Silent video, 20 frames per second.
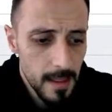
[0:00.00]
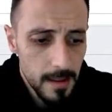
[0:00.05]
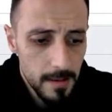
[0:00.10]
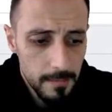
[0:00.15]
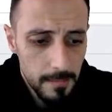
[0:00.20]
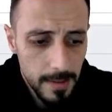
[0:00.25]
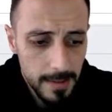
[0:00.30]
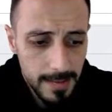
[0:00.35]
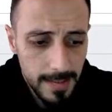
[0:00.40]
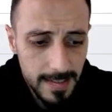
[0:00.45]

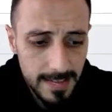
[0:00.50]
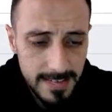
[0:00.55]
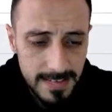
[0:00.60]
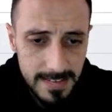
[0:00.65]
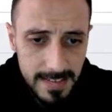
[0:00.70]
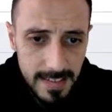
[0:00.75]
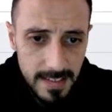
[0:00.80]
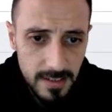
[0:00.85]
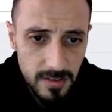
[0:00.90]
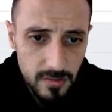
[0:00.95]
But let's
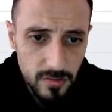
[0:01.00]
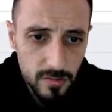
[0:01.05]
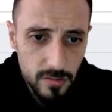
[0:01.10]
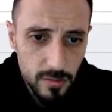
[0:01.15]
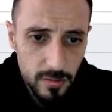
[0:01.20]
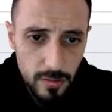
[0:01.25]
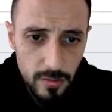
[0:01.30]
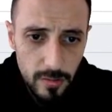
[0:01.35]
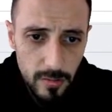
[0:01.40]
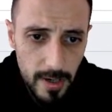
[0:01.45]
say
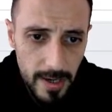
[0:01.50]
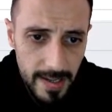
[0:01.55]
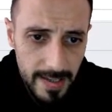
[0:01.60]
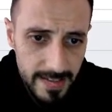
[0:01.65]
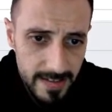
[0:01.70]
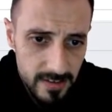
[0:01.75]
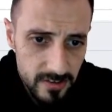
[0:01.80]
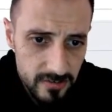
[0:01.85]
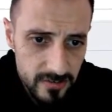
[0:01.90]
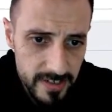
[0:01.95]
2
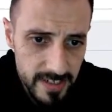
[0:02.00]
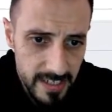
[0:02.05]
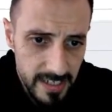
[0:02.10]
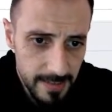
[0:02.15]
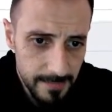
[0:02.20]
and 3.